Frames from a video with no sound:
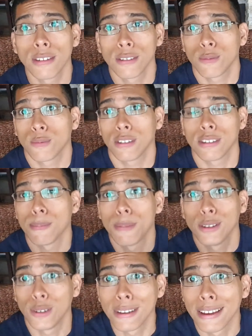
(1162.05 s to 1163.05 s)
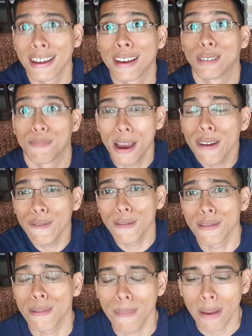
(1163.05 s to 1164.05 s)
is the best you can expect
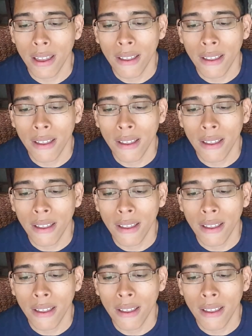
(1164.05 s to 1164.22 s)
from them.